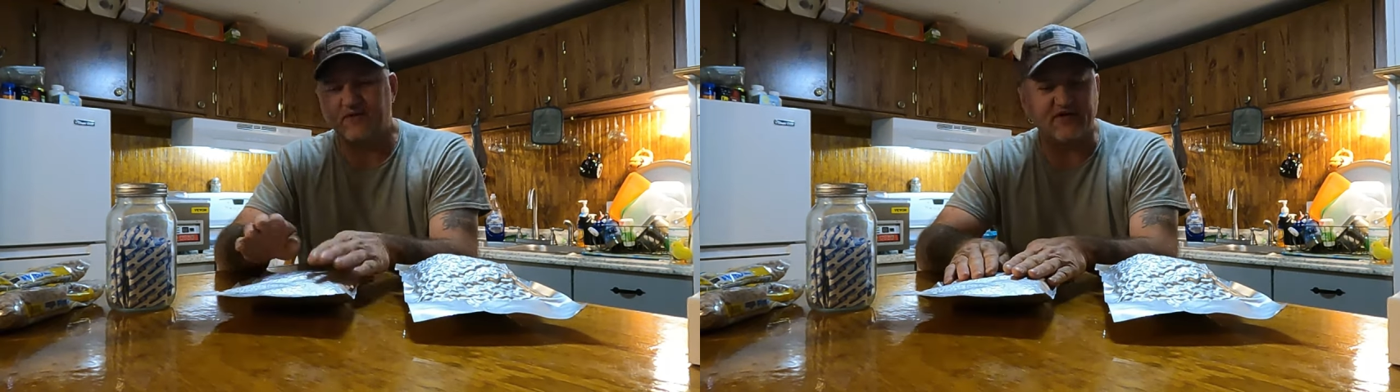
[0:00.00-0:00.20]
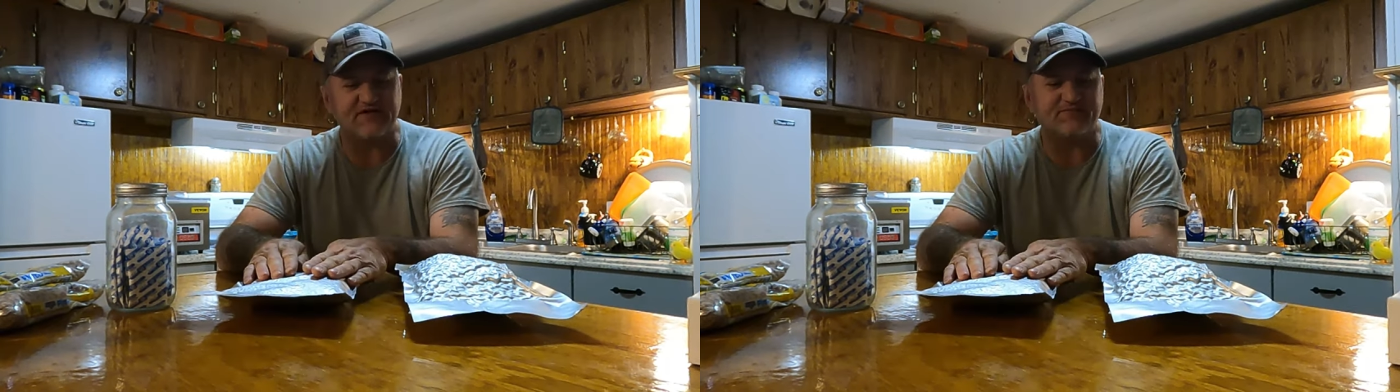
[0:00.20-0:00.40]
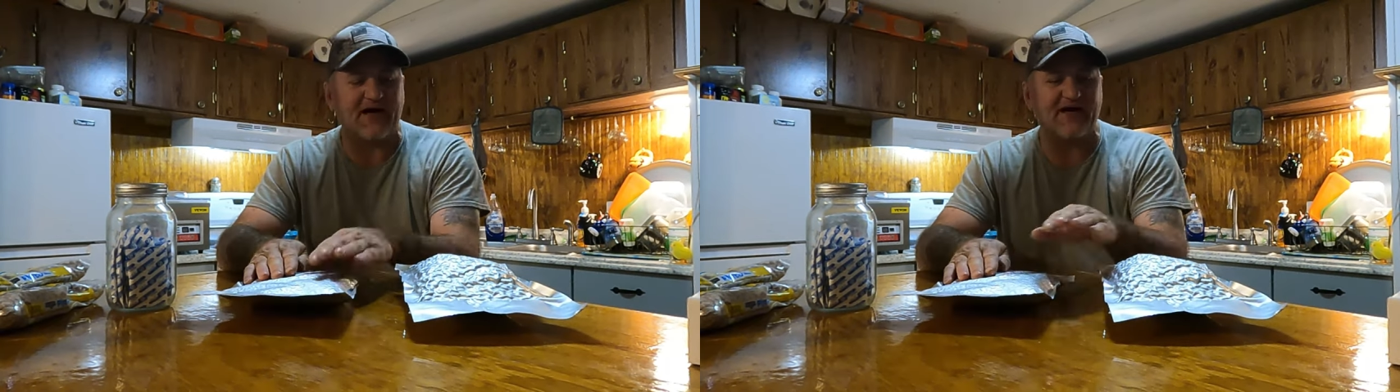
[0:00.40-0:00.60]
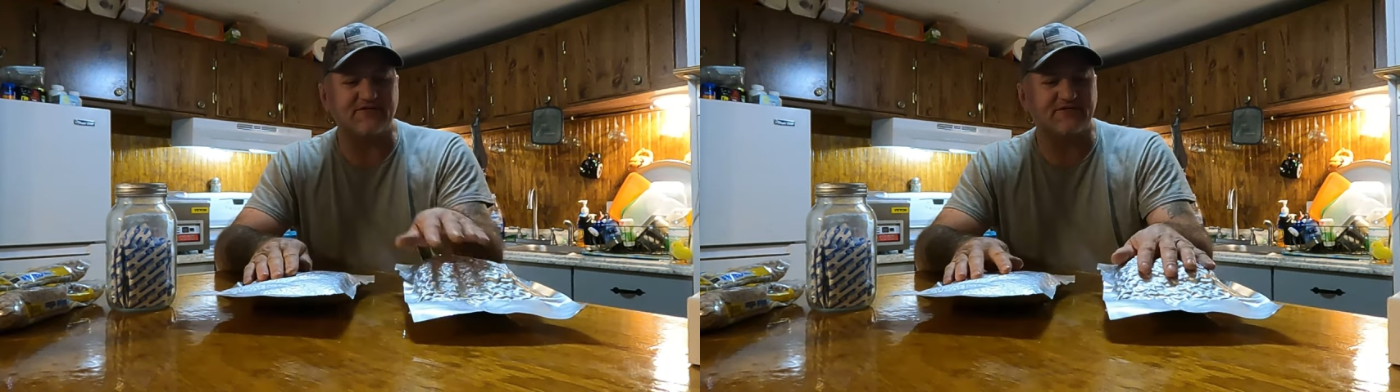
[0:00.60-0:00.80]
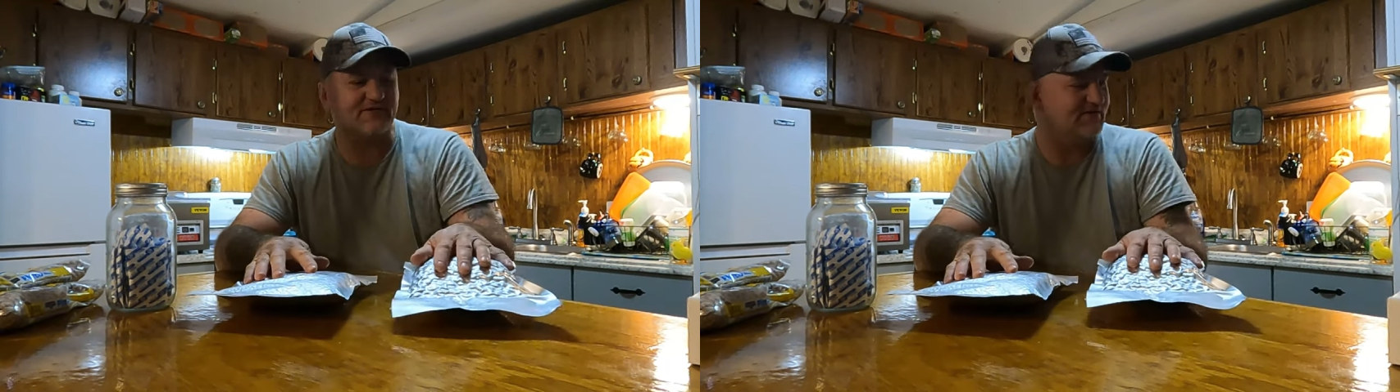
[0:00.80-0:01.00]
These
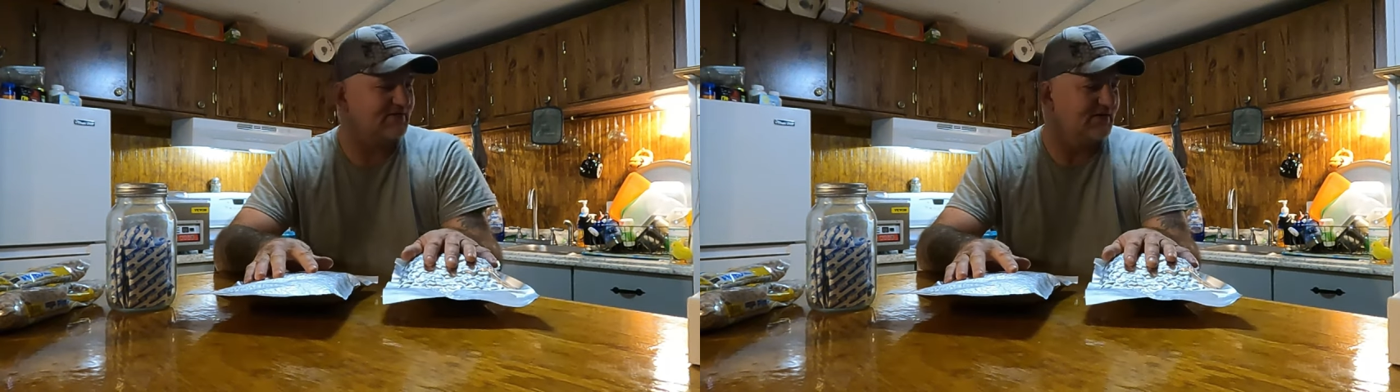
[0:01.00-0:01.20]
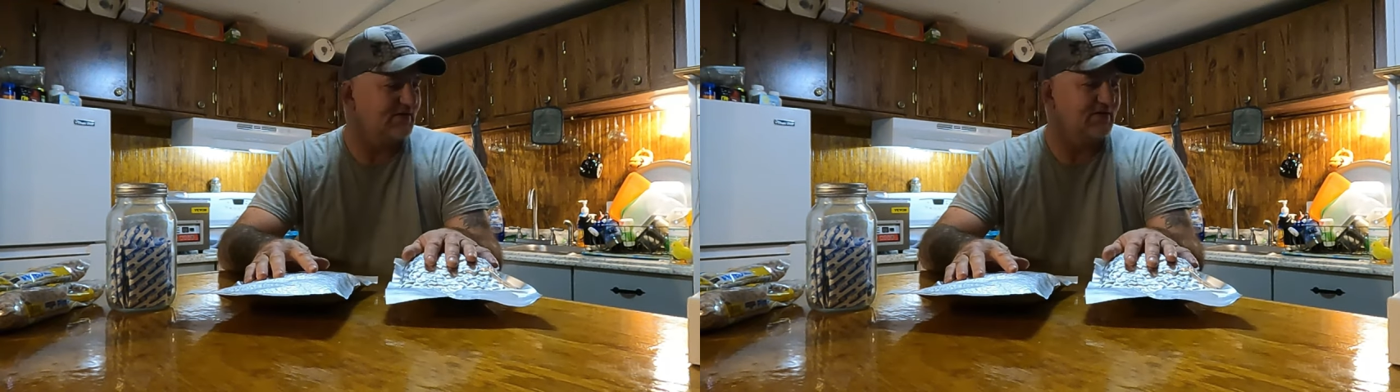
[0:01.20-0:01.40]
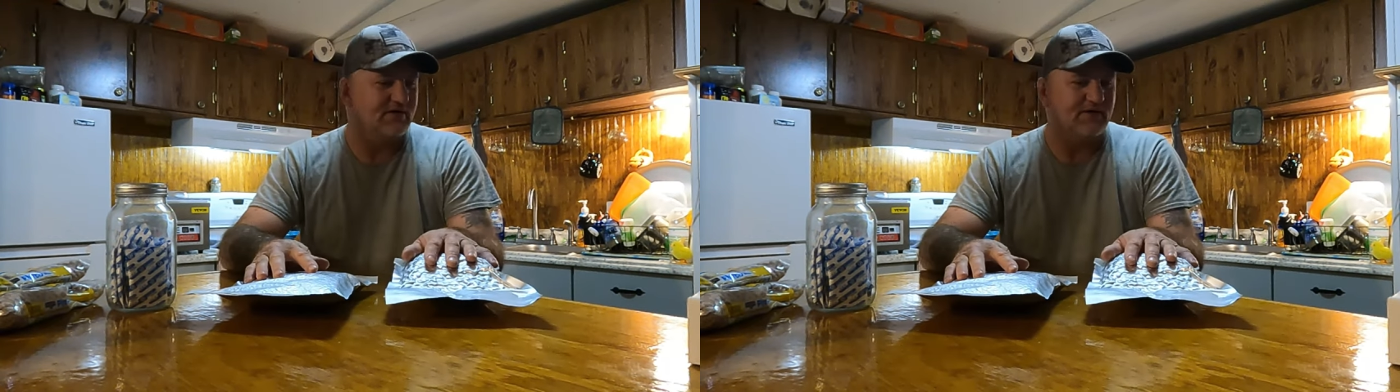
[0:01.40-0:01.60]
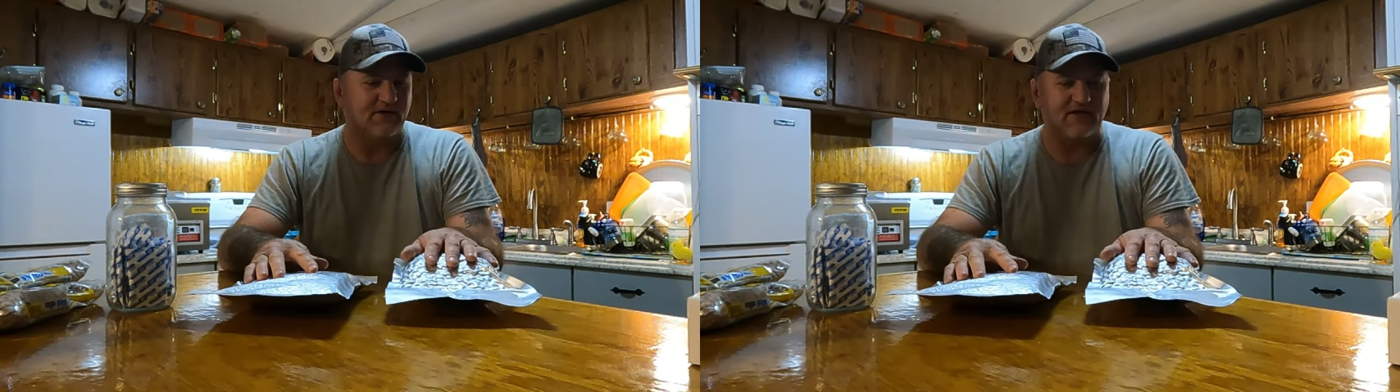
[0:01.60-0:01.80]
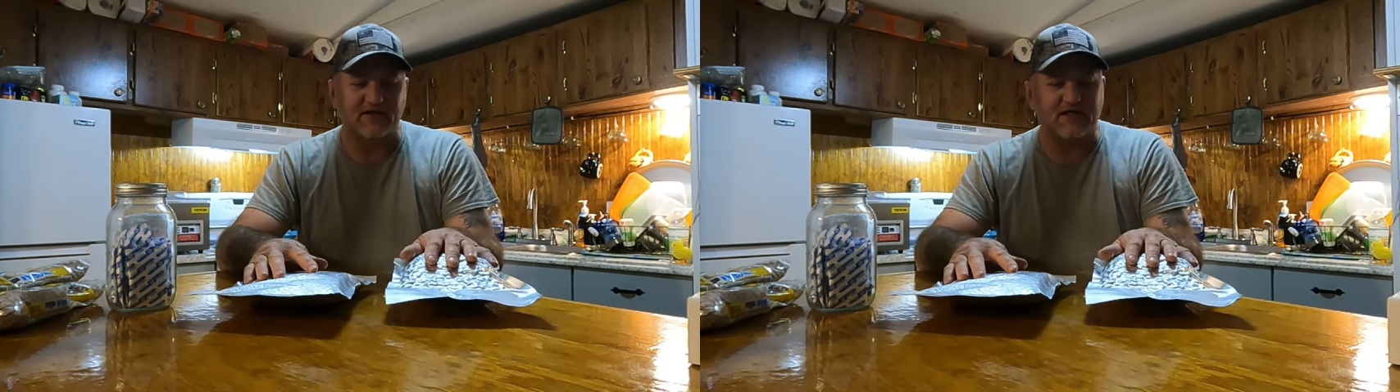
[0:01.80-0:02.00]
bags,
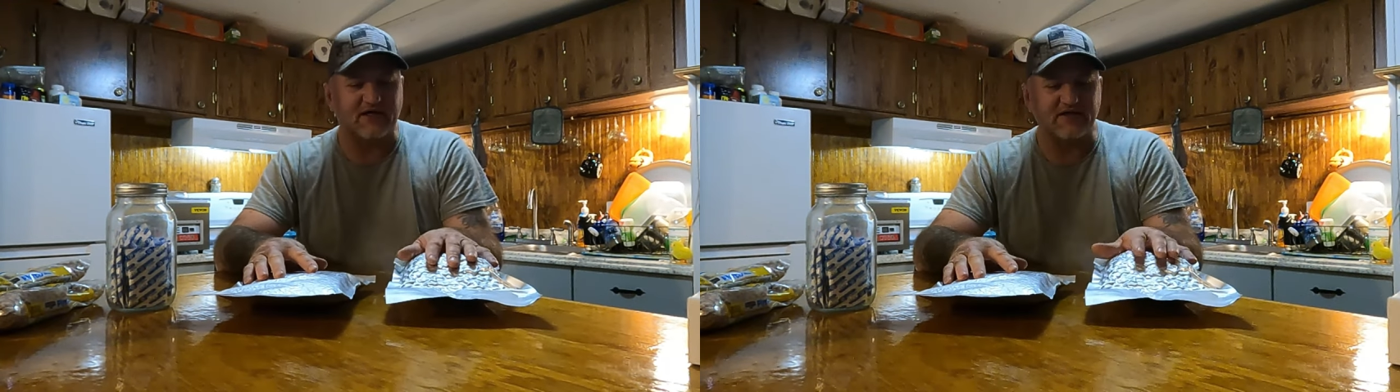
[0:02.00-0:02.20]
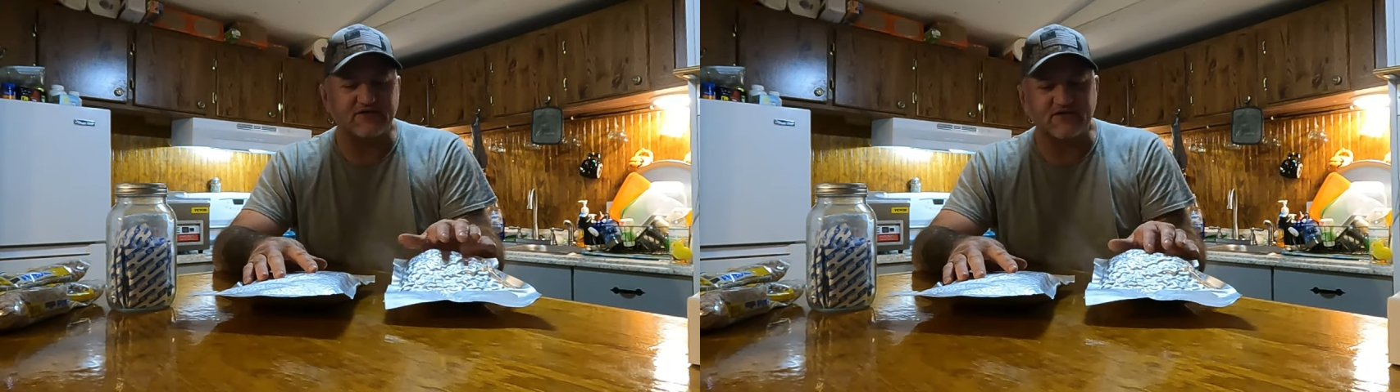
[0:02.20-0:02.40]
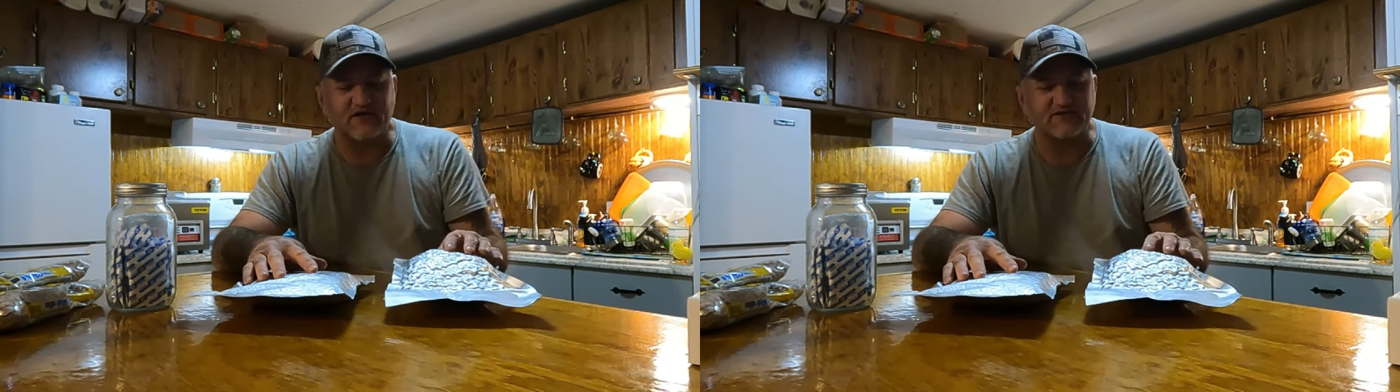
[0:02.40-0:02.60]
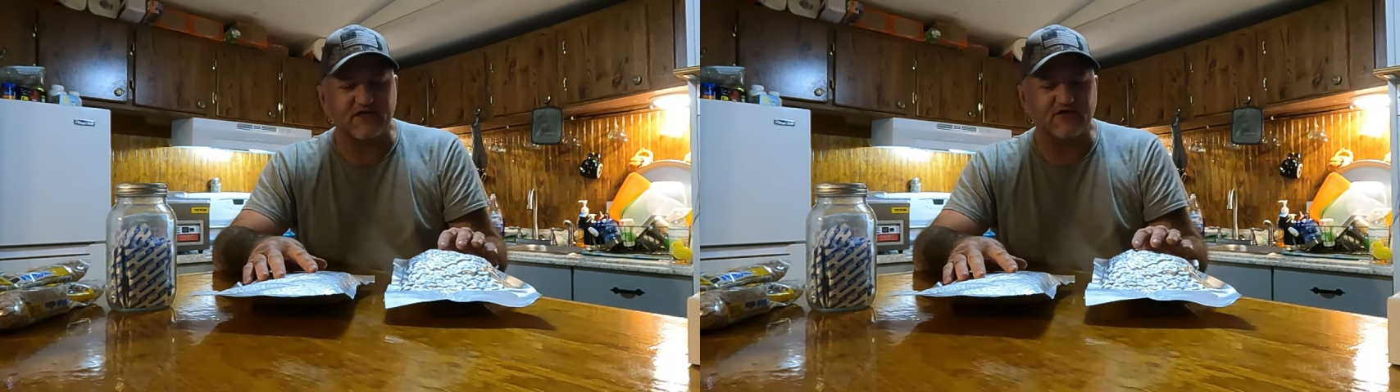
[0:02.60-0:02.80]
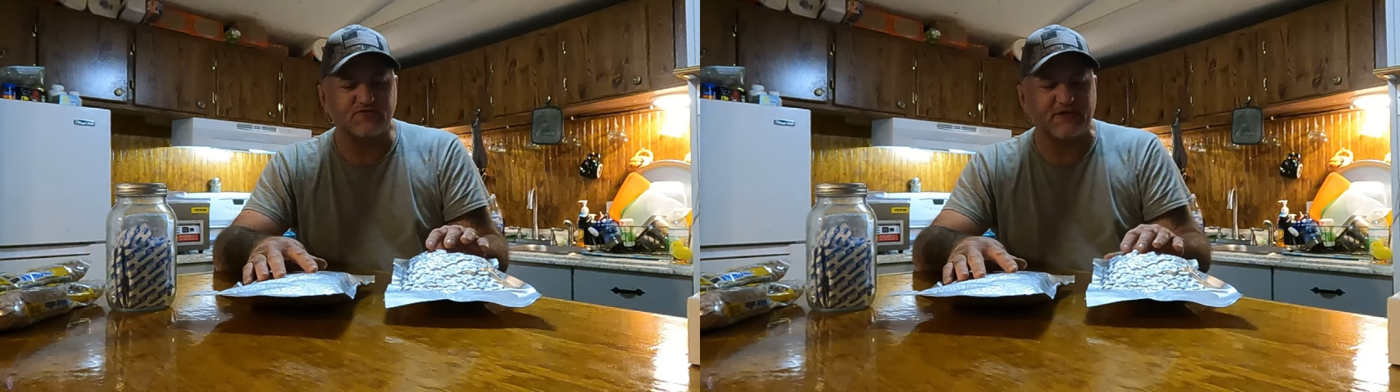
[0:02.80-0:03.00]
uh, again, this is not a
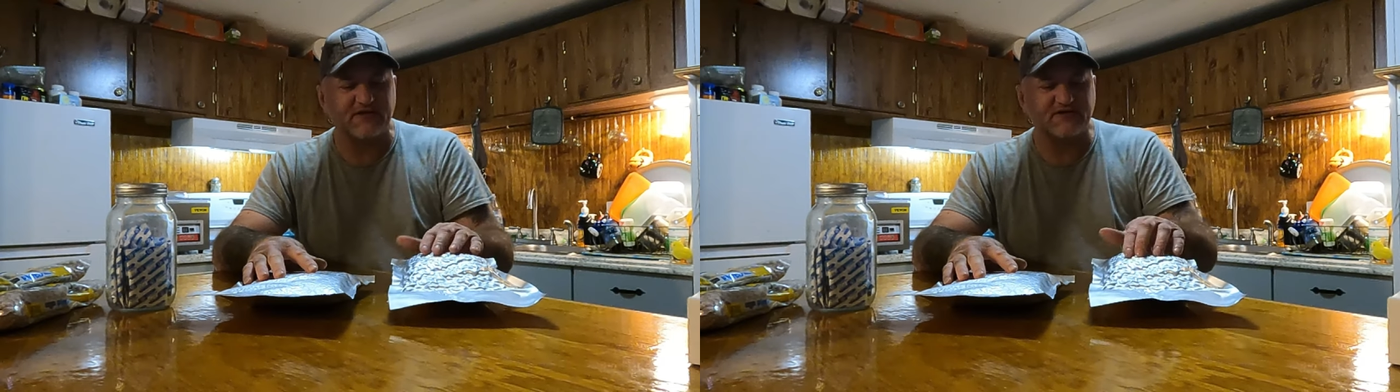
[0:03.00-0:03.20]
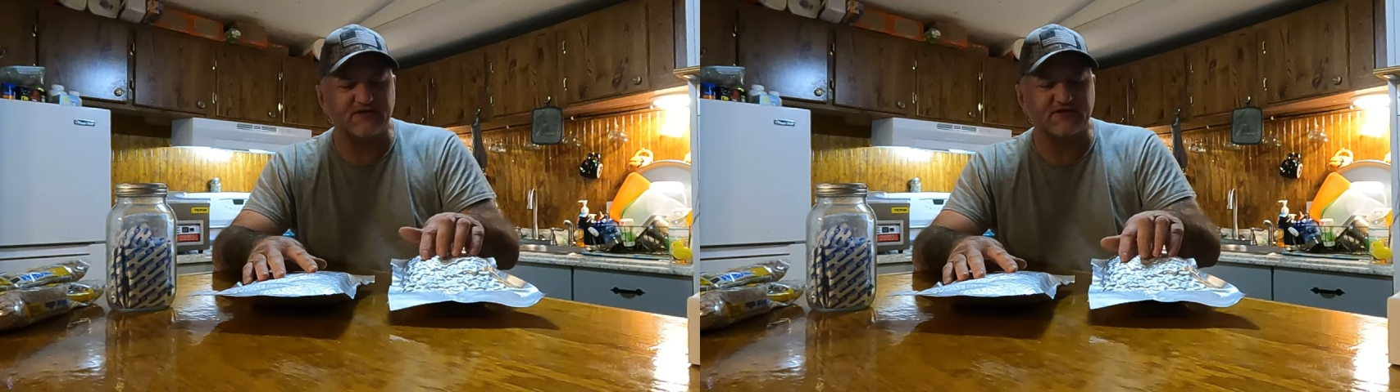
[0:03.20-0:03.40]
sales pitch.